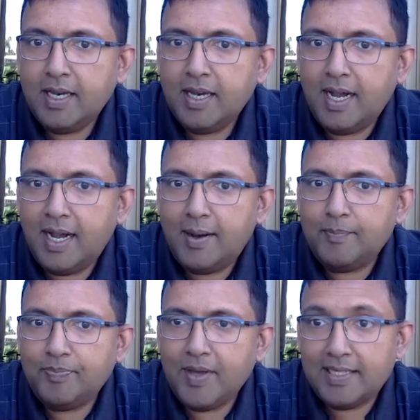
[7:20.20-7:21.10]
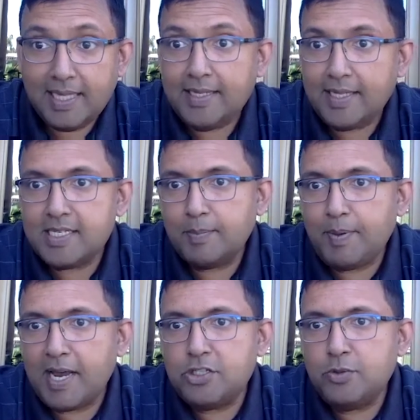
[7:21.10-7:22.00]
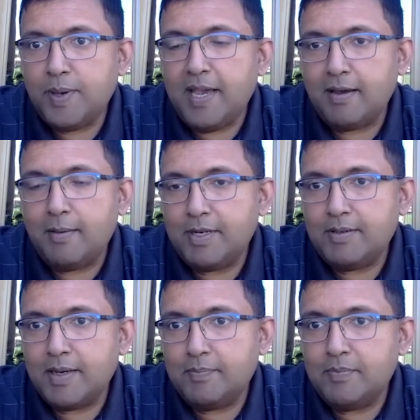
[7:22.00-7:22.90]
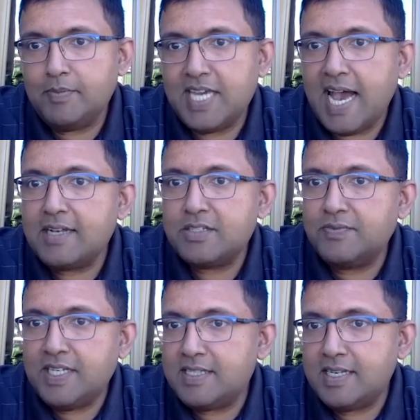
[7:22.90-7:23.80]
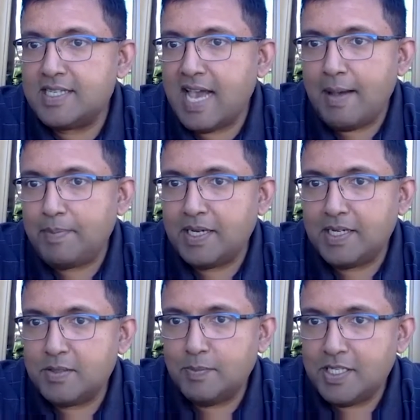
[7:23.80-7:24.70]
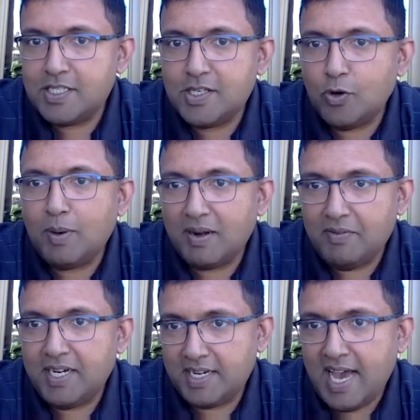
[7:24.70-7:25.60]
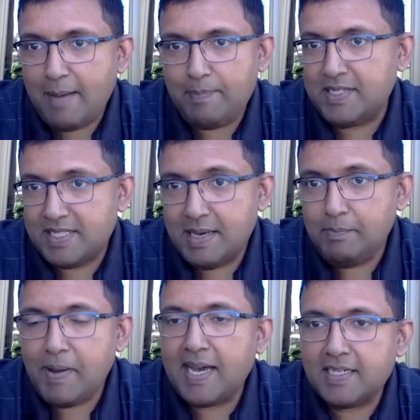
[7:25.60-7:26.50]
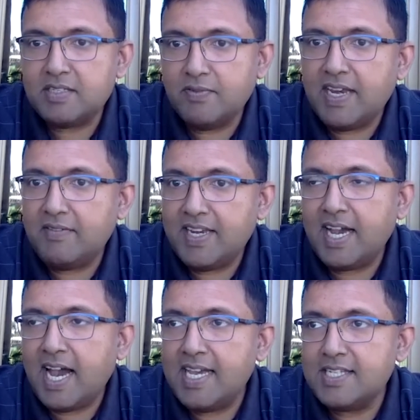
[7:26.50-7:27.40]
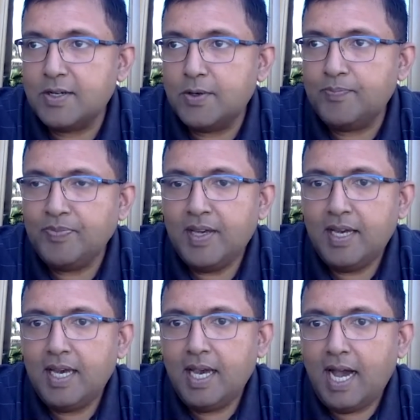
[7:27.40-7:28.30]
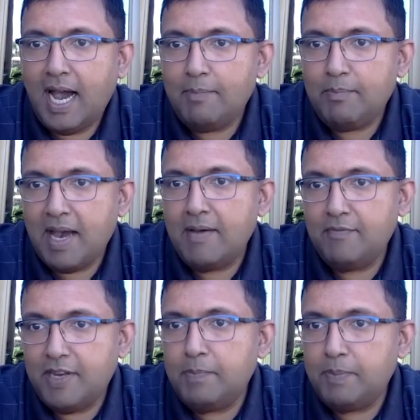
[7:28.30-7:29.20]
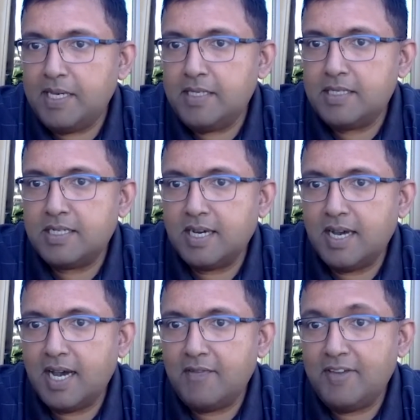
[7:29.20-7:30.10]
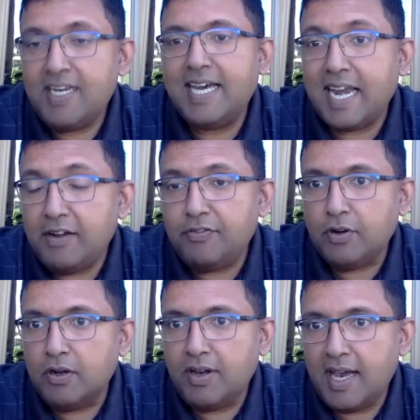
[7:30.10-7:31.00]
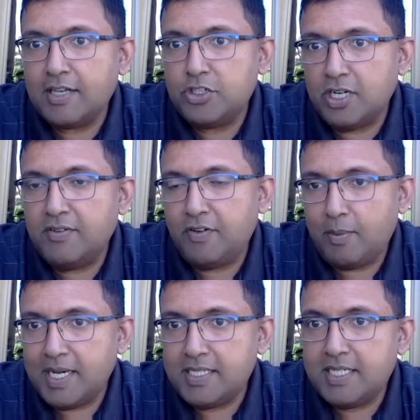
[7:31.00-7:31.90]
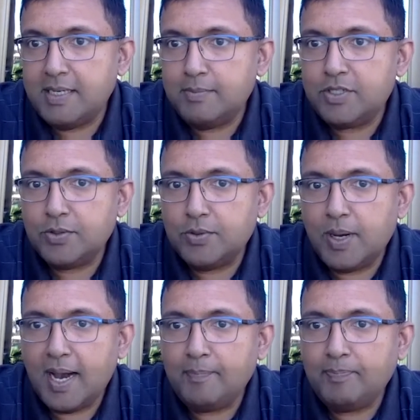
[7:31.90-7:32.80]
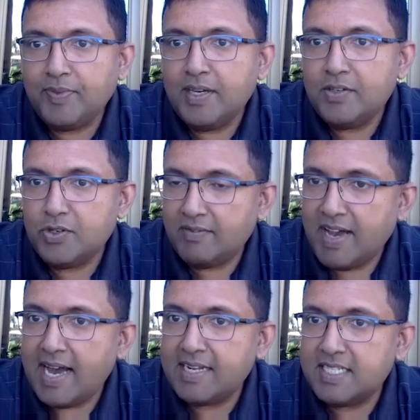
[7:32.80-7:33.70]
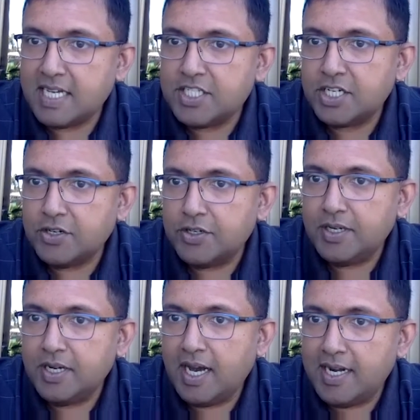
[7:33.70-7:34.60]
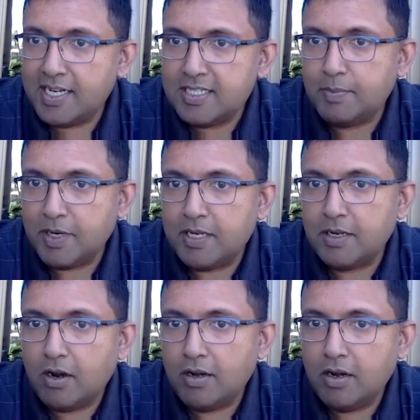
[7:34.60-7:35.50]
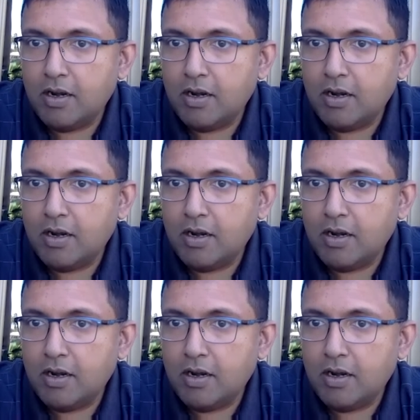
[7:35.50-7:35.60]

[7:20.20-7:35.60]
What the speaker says: And then there is a price to pay. I mean, the chance of these things happening is minuscule, but when it happens, the impact is very, very high. So I'm very pleased, very grateful actually for my team to have had such a good discipline on